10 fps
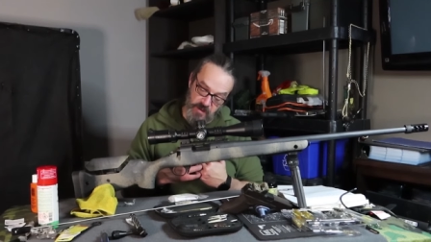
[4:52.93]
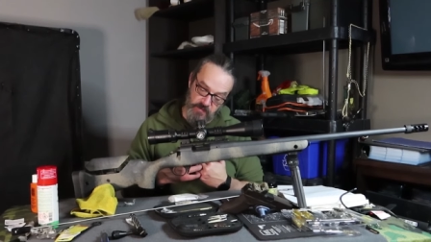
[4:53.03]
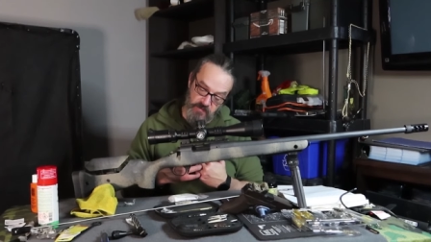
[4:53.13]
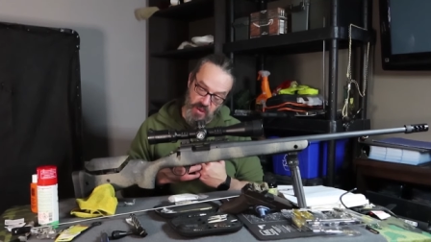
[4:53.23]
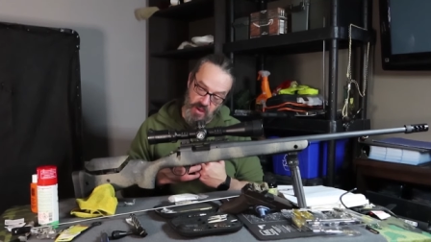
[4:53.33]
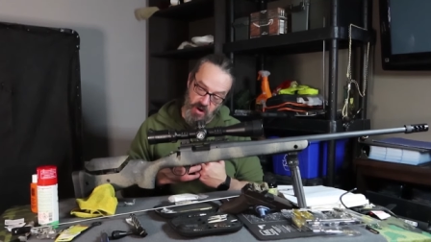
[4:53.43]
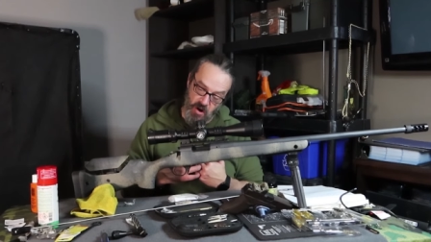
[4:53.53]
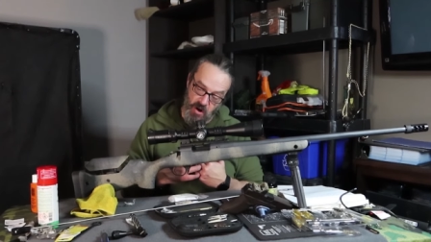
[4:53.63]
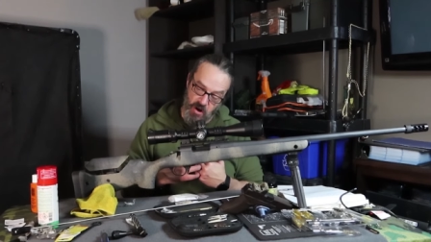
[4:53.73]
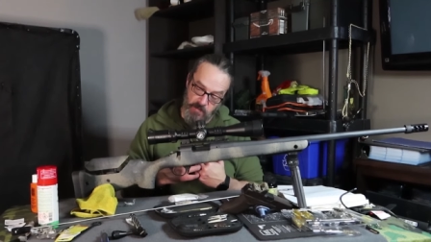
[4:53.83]
uh, that
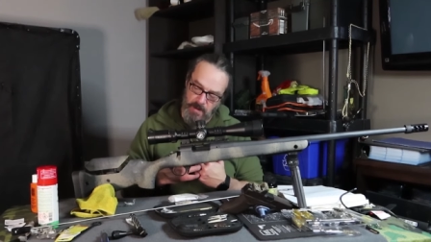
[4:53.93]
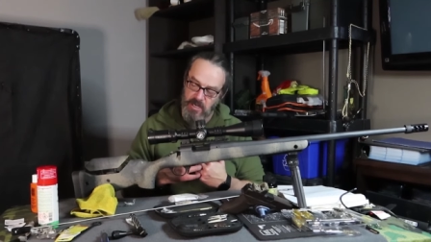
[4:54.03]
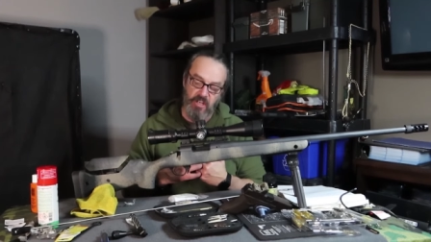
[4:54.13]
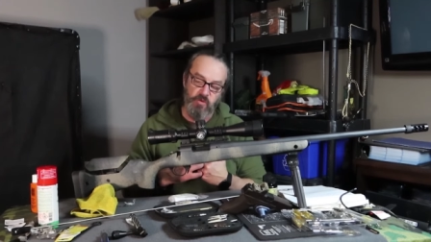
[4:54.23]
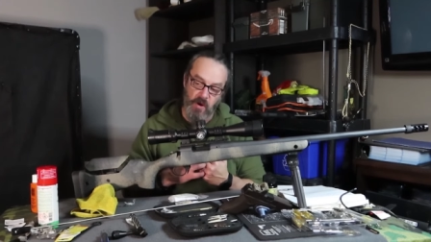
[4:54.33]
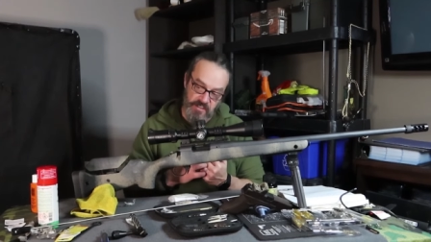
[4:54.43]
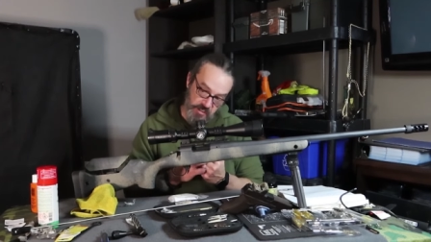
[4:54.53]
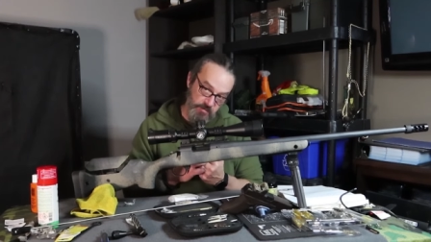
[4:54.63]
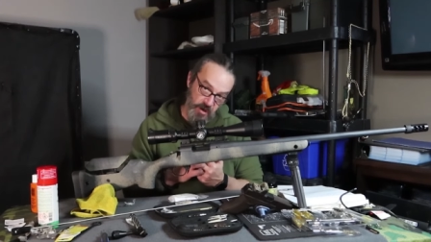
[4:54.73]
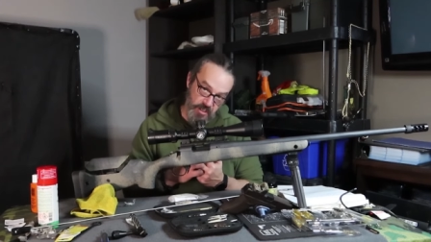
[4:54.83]
are maybe not twice
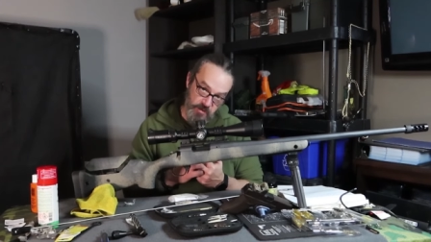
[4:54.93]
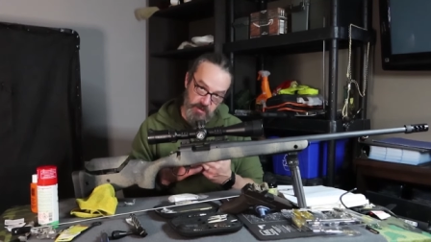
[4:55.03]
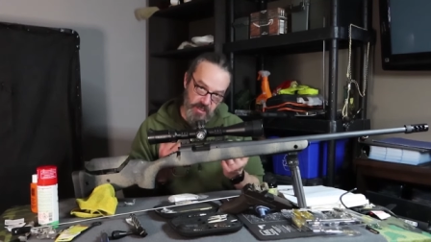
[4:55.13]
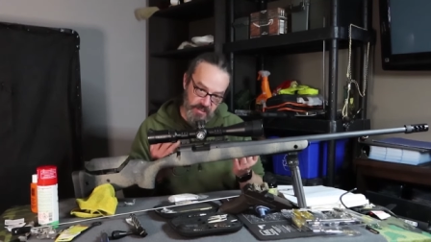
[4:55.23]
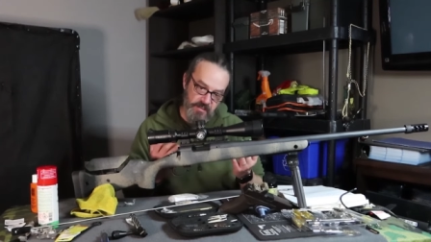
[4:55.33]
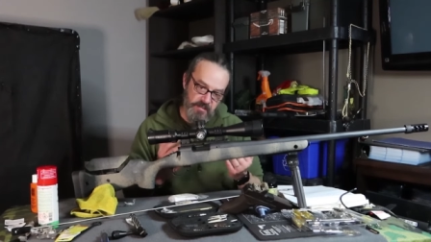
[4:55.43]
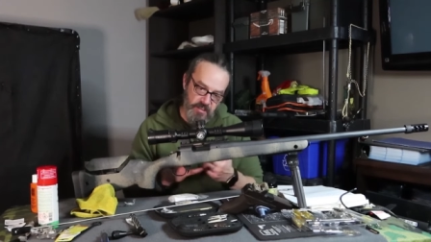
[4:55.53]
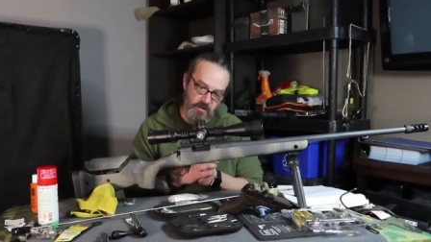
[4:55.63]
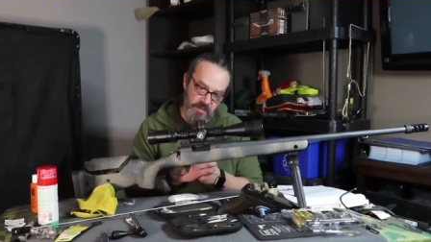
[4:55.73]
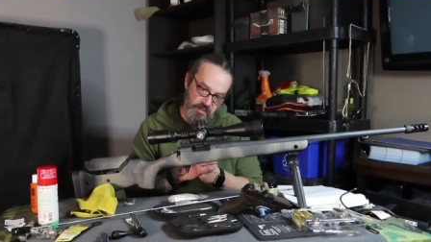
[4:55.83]
as much because,
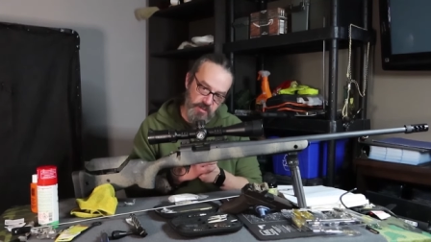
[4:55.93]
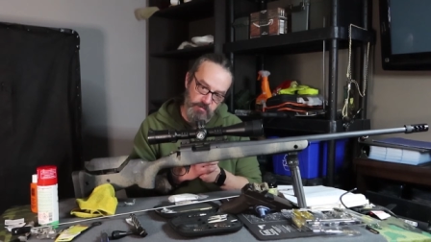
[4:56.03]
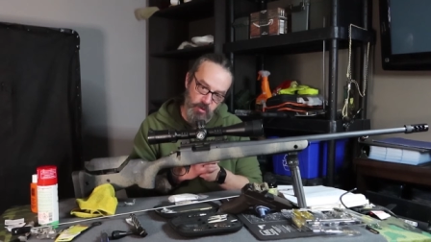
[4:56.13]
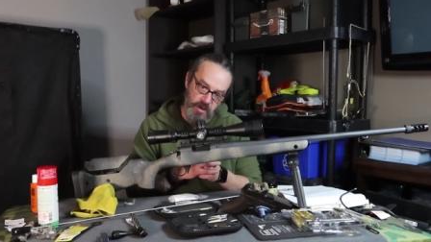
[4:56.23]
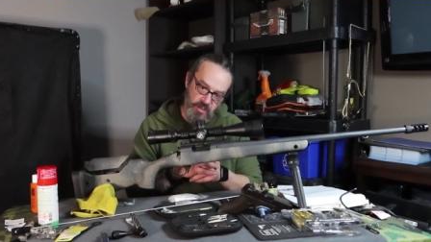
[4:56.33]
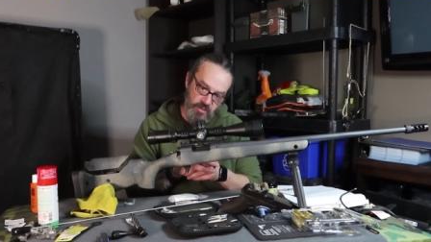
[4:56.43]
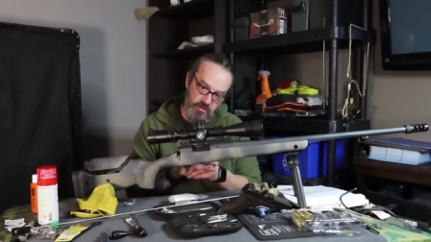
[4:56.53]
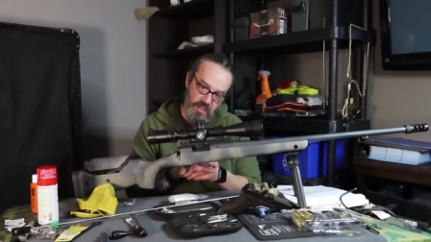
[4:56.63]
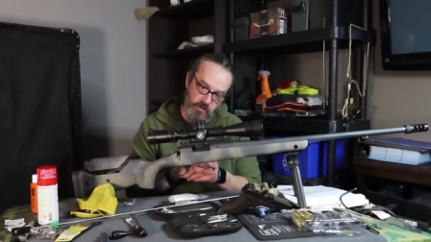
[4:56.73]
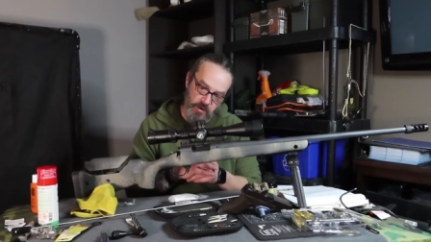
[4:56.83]
you know, at a certain point you
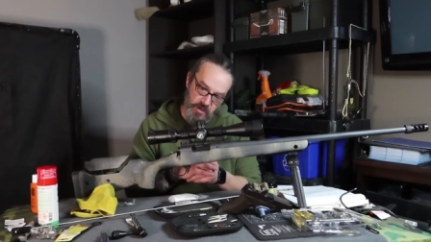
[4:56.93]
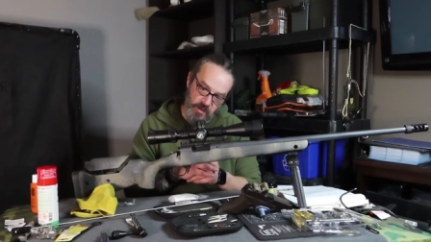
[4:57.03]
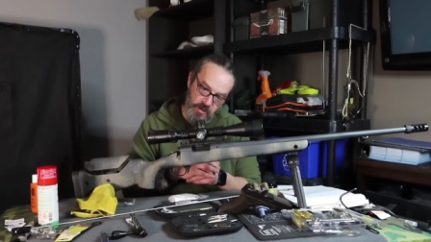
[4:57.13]
do get what